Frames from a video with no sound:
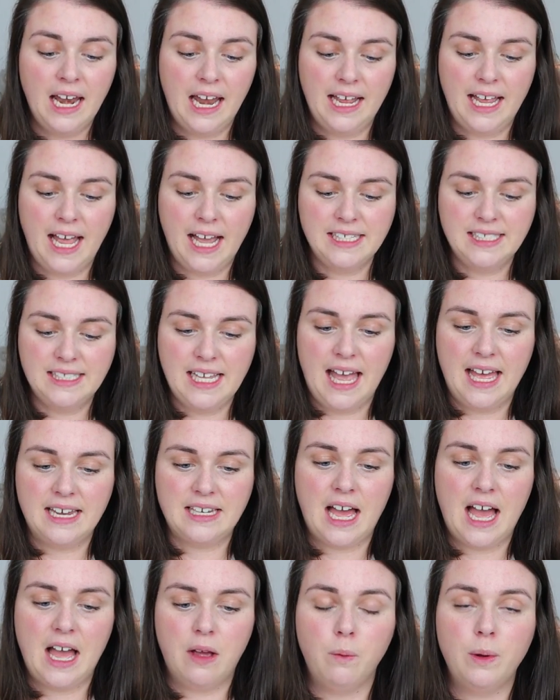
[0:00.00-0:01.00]
like I
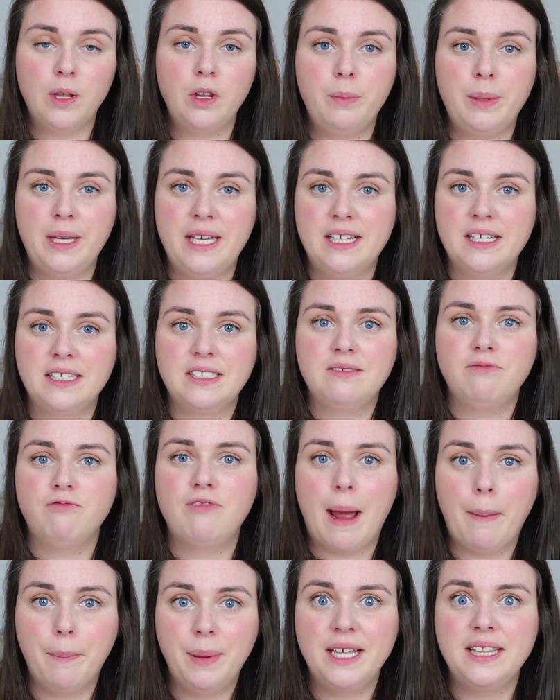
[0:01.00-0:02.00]
said, I will be
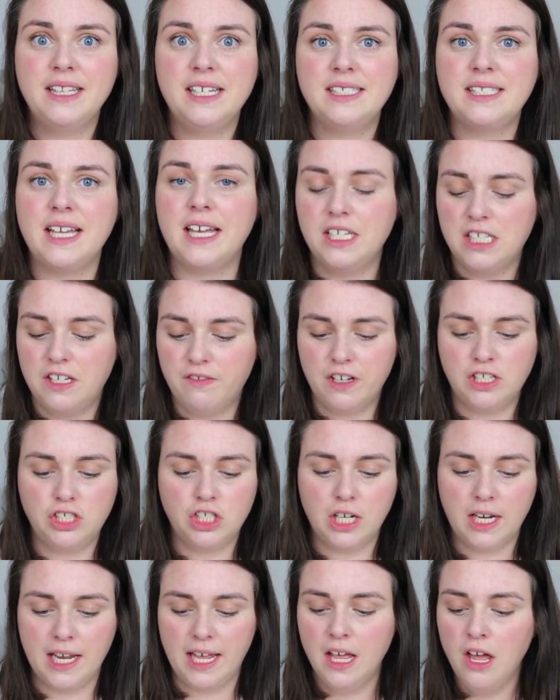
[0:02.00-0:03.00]
wrapping these
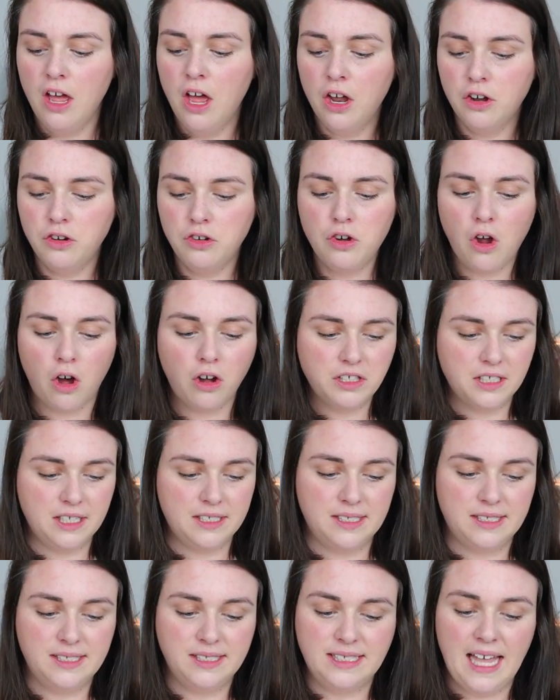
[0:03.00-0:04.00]
individually, not
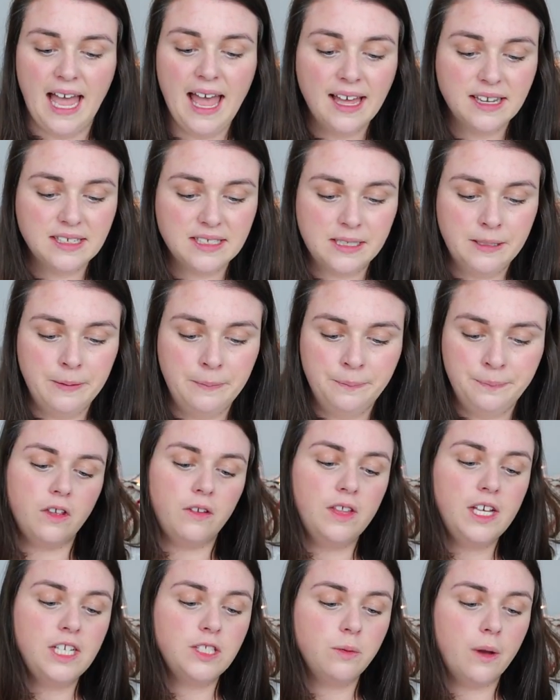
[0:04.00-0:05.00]
as a set.
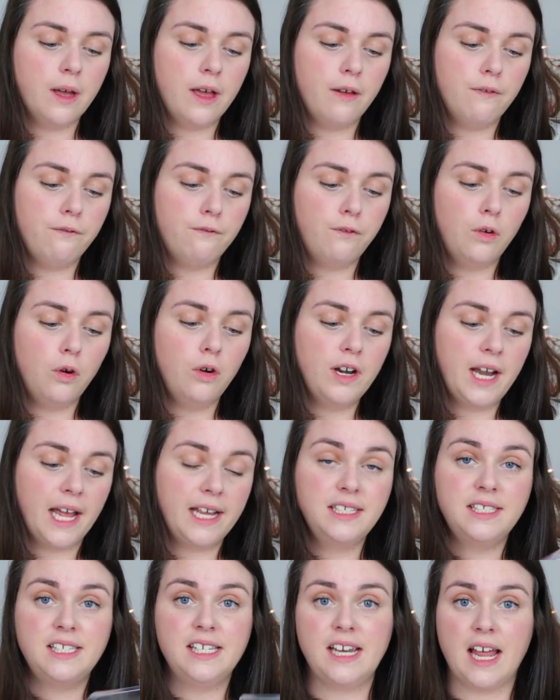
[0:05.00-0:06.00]
So these were
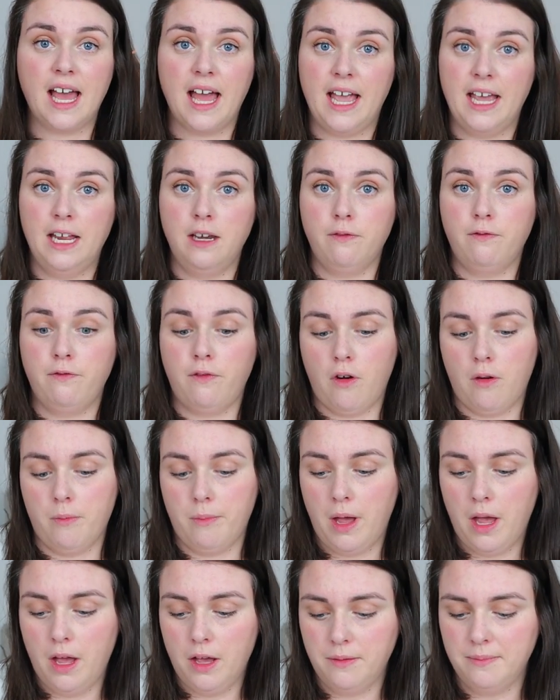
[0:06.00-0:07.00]
$4.99
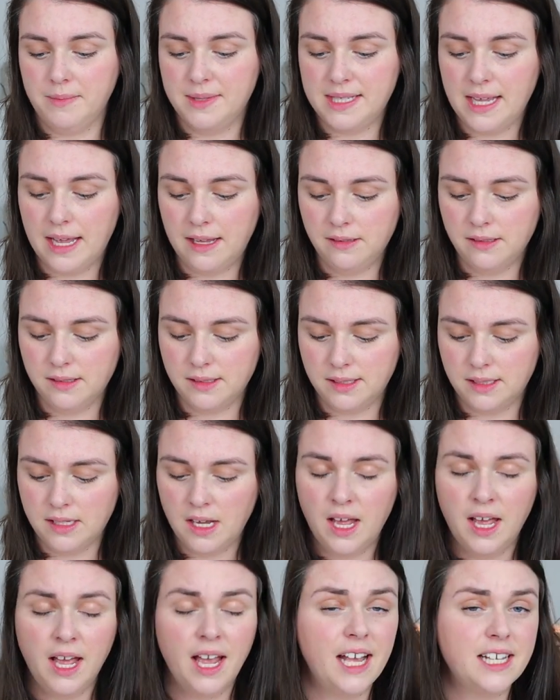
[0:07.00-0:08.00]
from HomeSense.
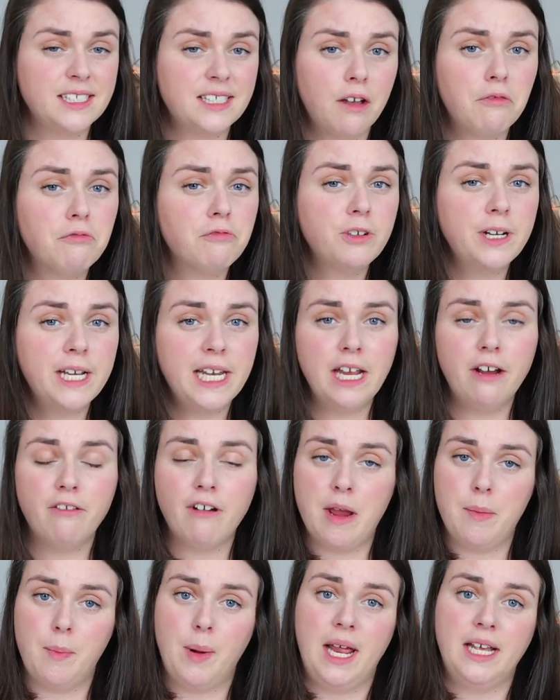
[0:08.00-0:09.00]
It's a really
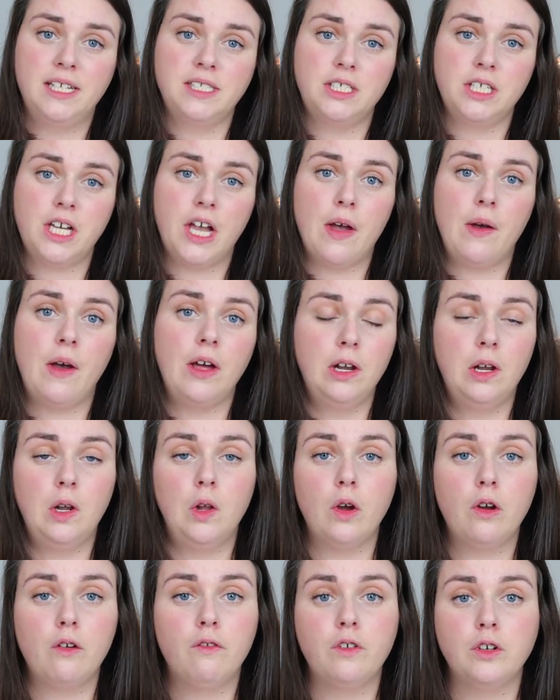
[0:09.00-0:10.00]
great place to go and
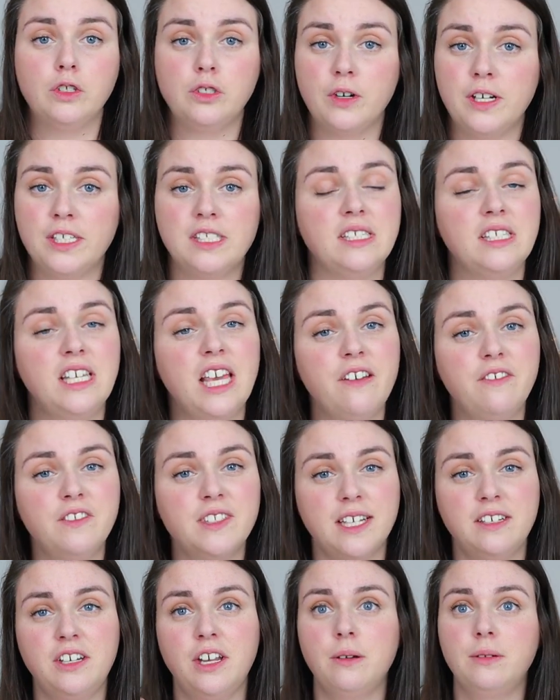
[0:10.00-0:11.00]
look for toys and
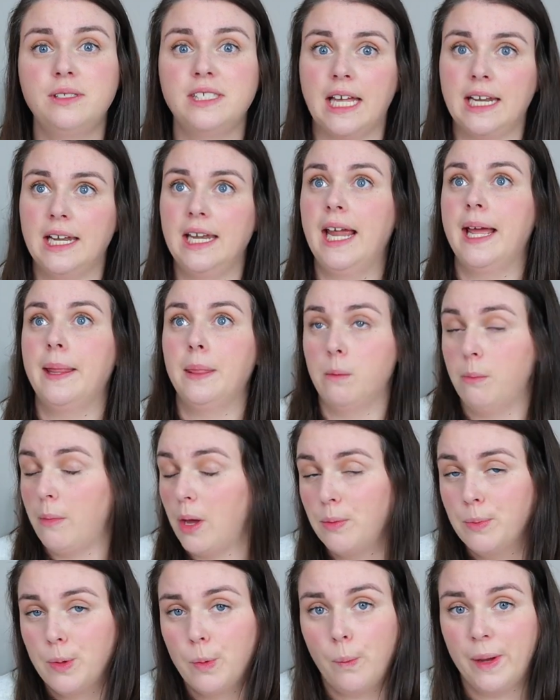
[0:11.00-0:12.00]
gifts. I know sadly at the
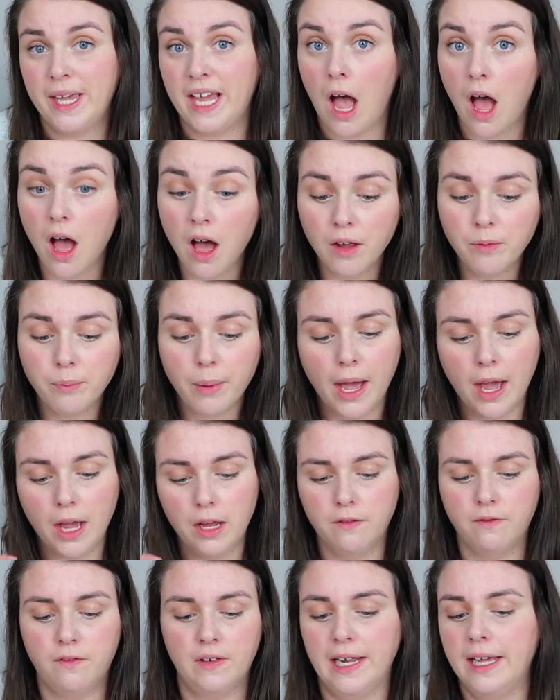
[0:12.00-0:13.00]
moment we can't, but
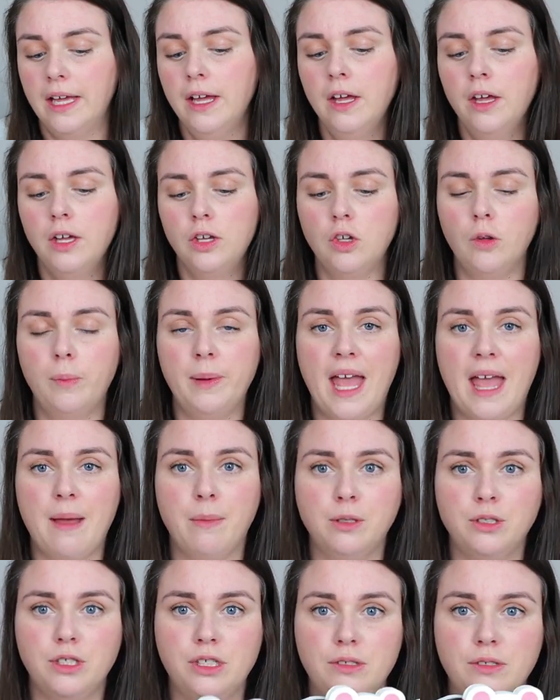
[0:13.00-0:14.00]
hopefully you'll be
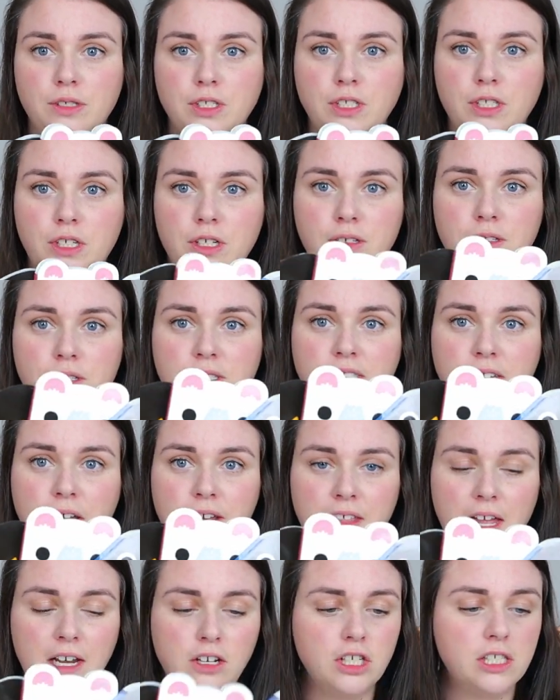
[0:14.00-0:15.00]
able to soon.
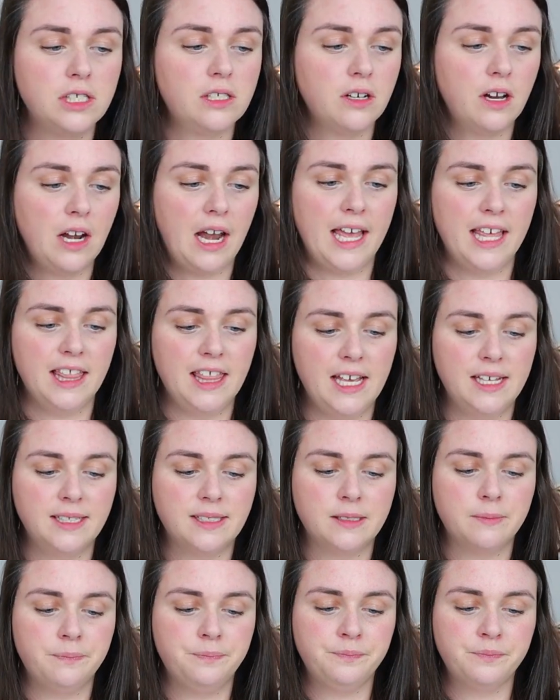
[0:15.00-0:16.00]
So they just look like
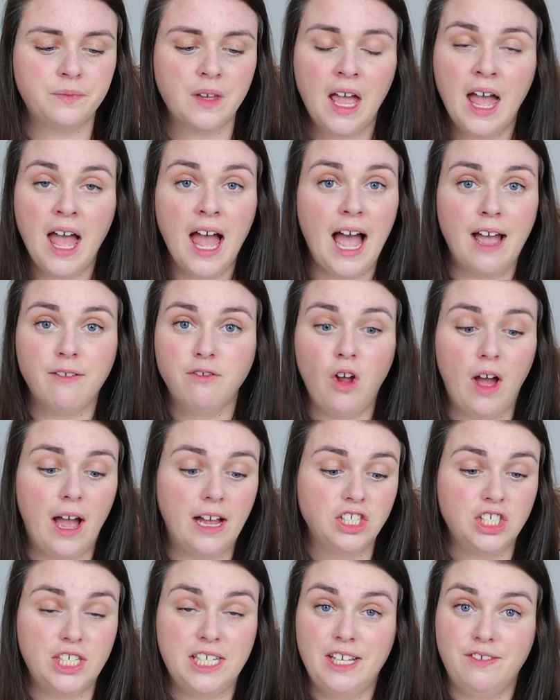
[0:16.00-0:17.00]
this. I've not
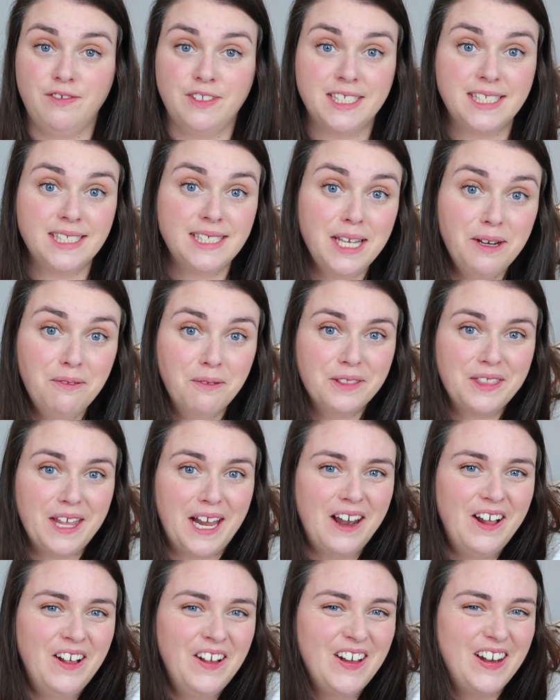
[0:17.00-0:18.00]
actually even seen what
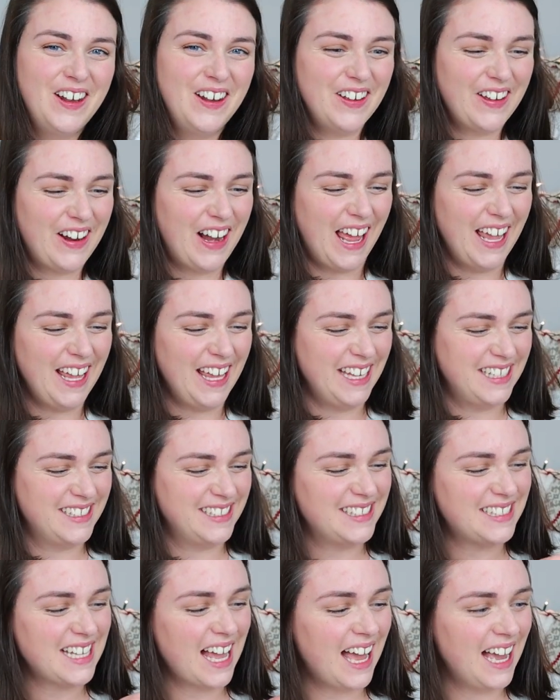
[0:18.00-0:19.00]
they look like
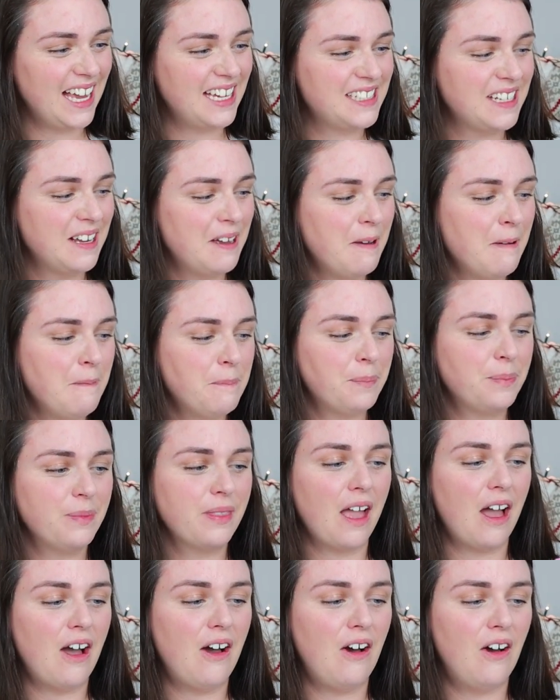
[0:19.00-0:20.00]
inside.
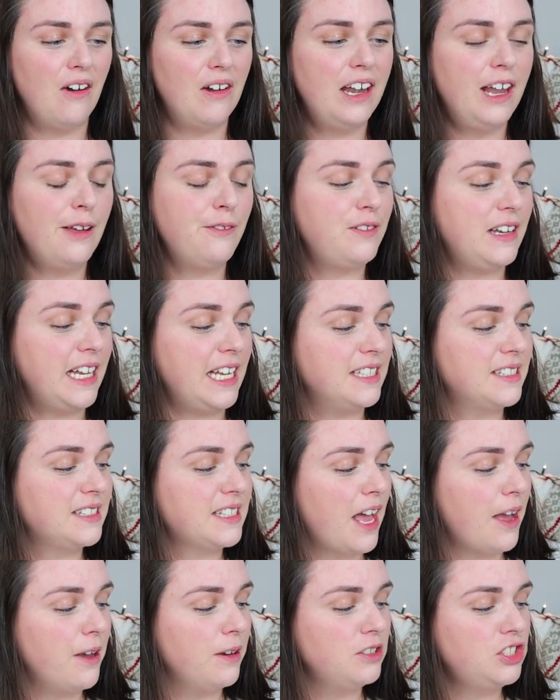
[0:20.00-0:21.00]
Oh, lovely.
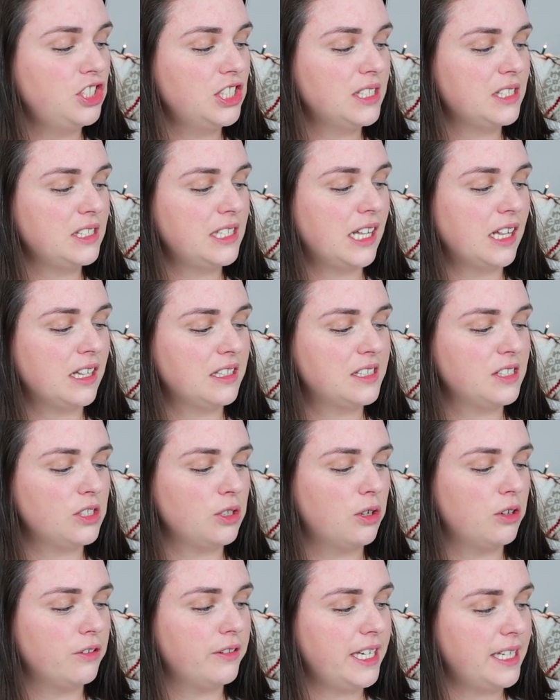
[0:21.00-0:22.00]
So just little
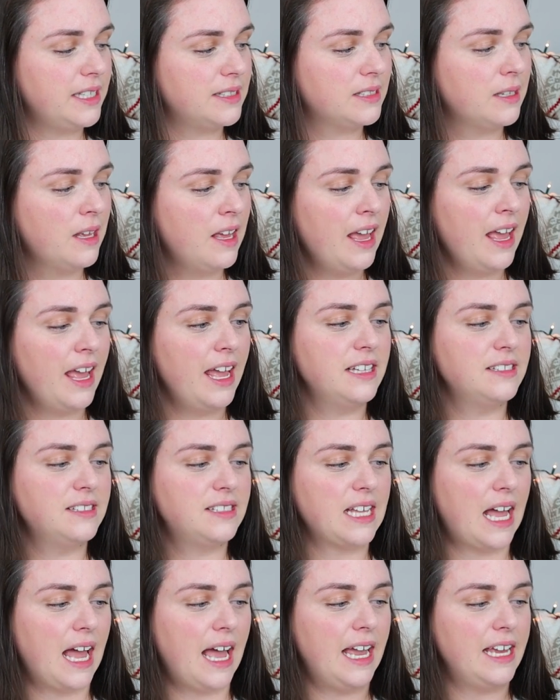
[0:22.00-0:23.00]
stories
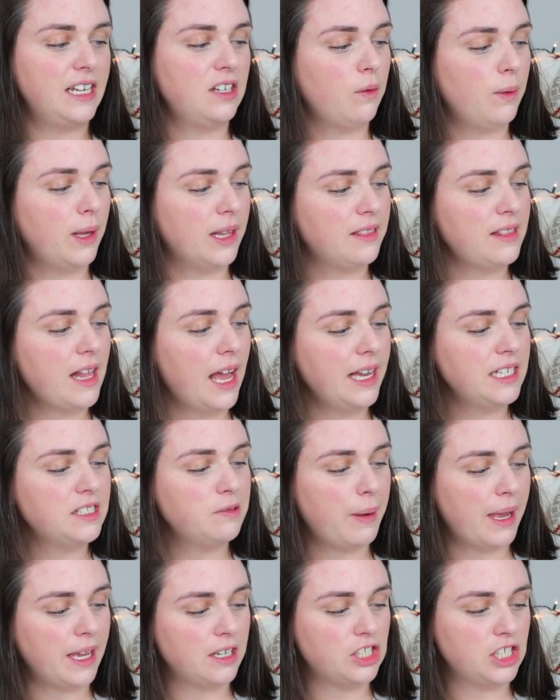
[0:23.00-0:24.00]
inside with
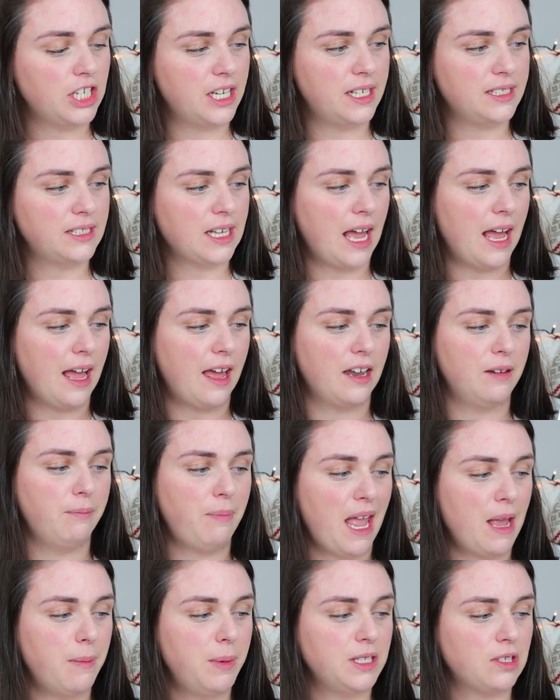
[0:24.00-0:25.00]
nice pictures, and
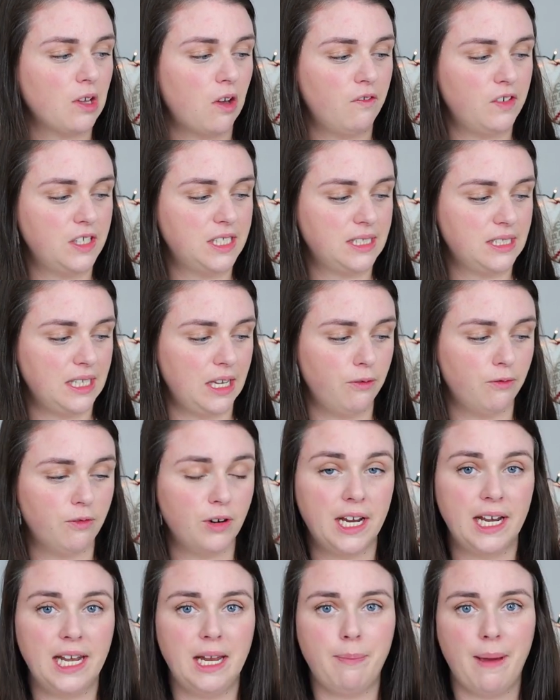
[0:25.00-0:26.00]
babies obviously
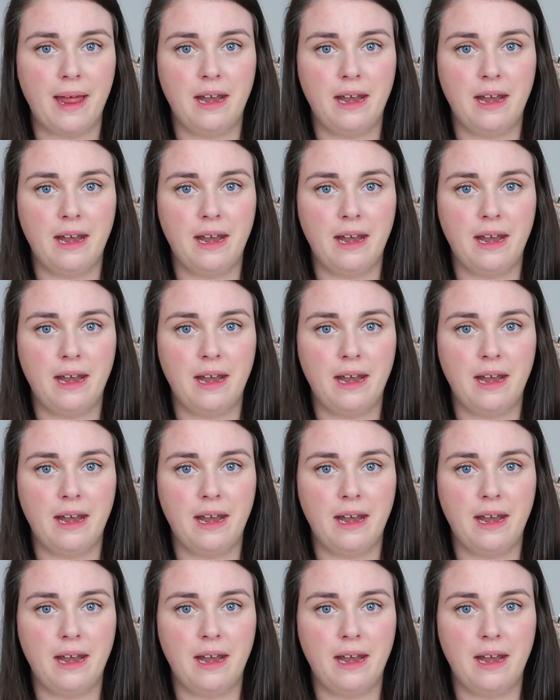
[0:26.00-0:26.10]
really